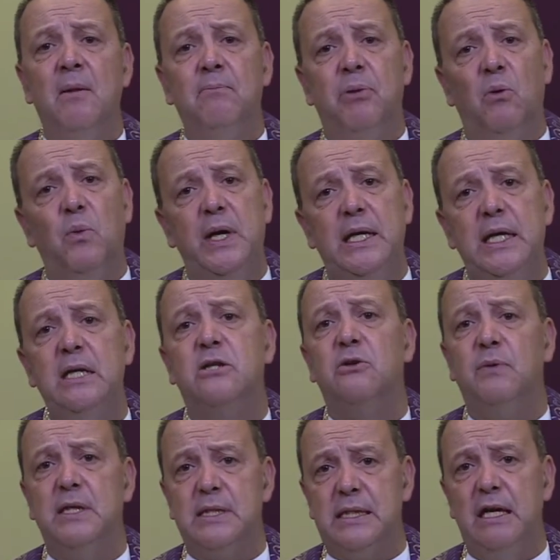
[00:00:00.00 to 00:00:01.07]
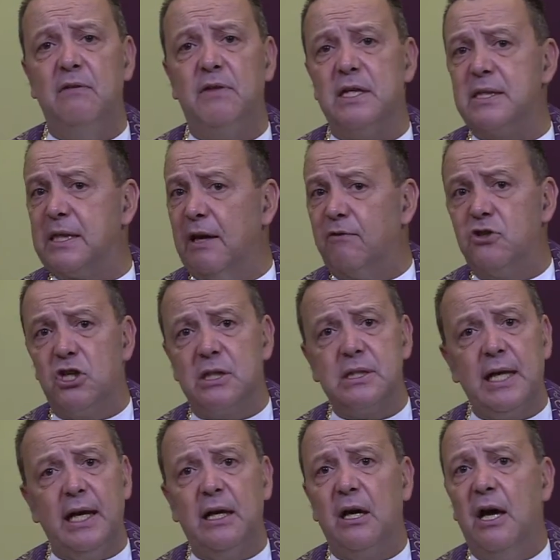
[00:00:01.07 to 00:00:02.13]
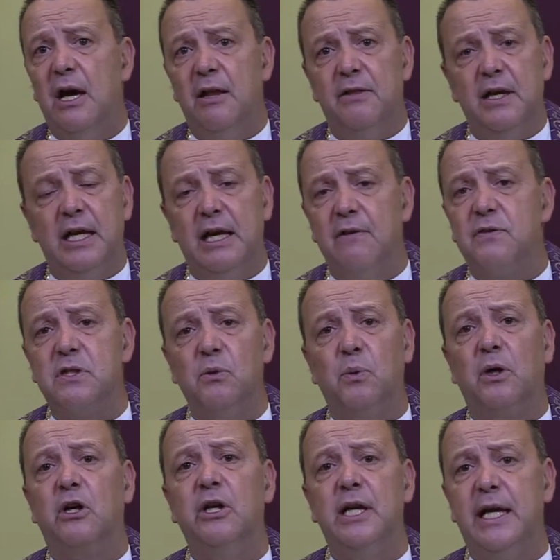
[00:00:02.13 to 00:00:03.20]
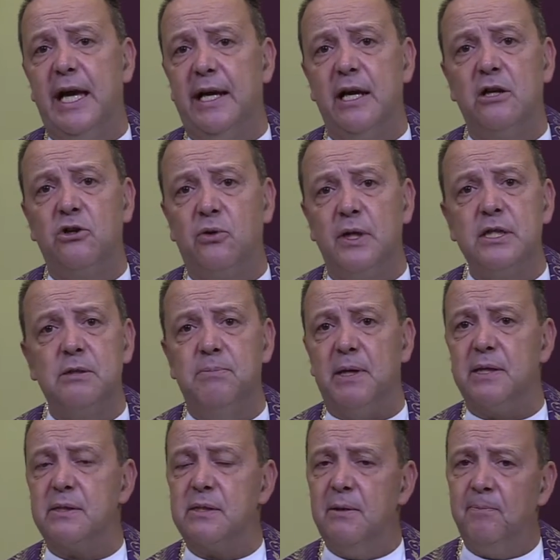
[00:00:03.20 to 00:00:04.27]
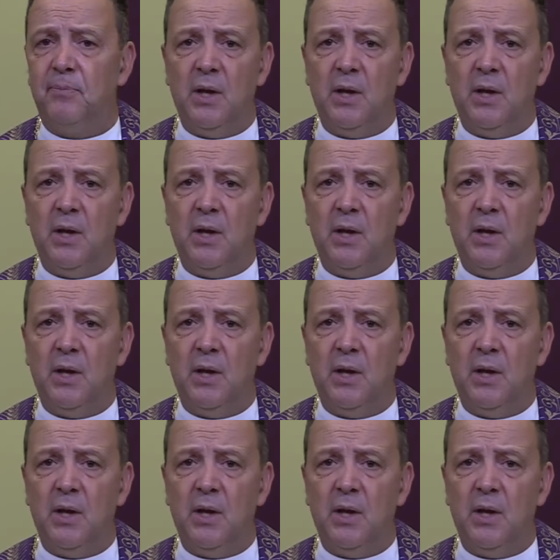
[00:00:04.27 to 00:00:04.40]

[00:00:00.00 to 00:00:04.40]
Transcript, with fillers: But we need to receive this gift, just like the gifts that we're going to get at Christmas.